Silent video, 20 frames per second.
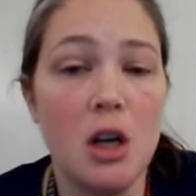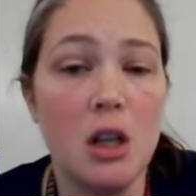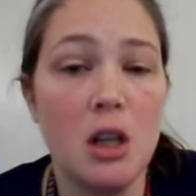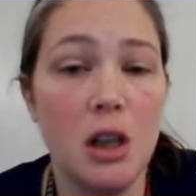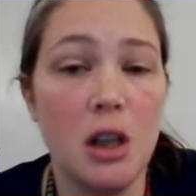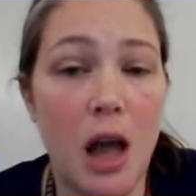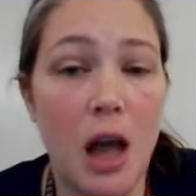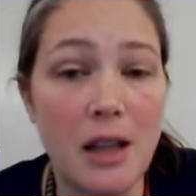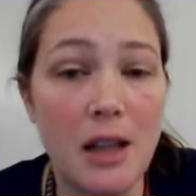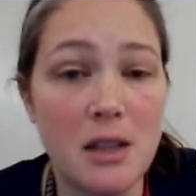
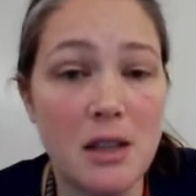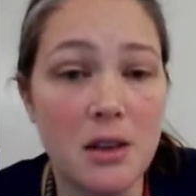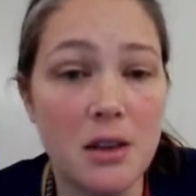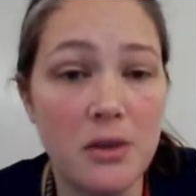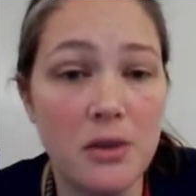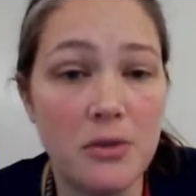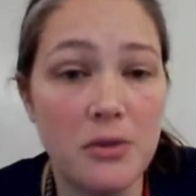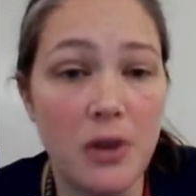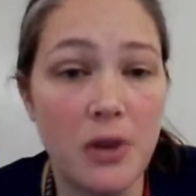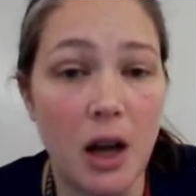lots
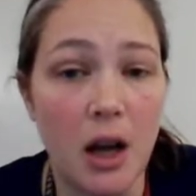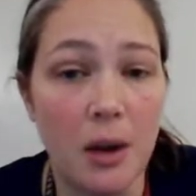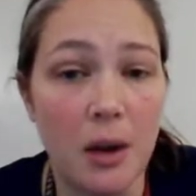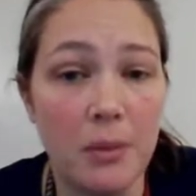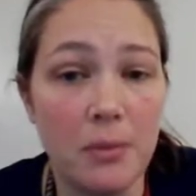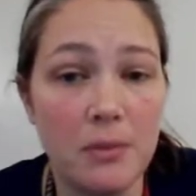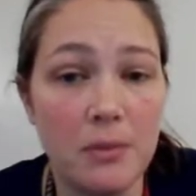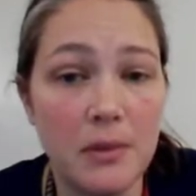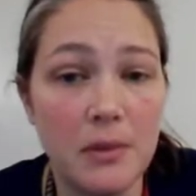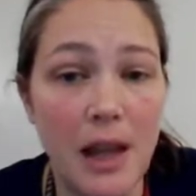of
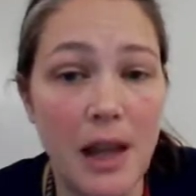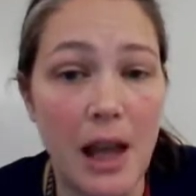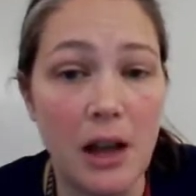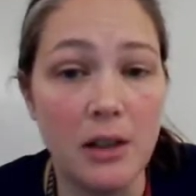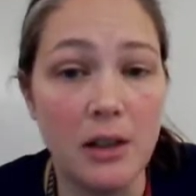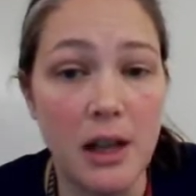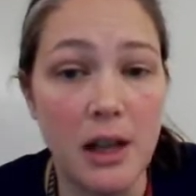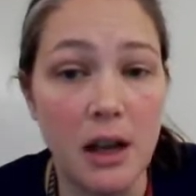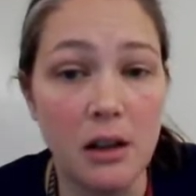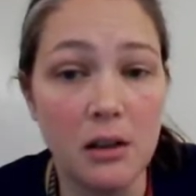
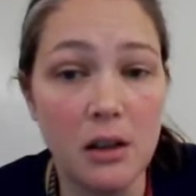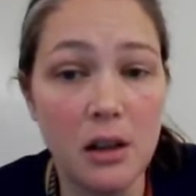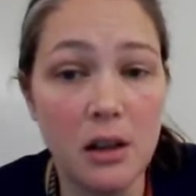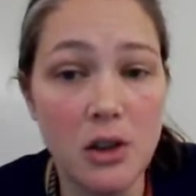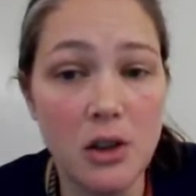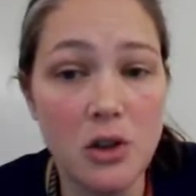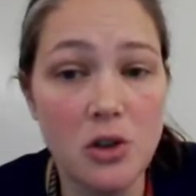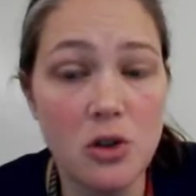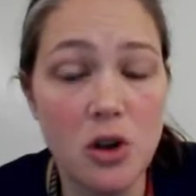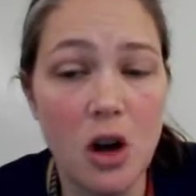LDL
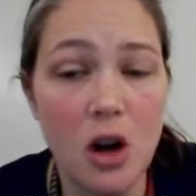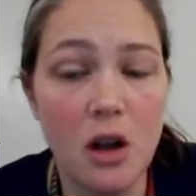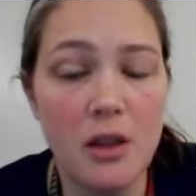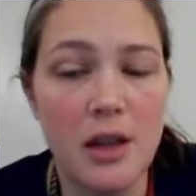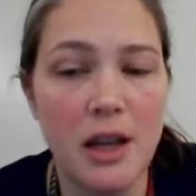cholesterol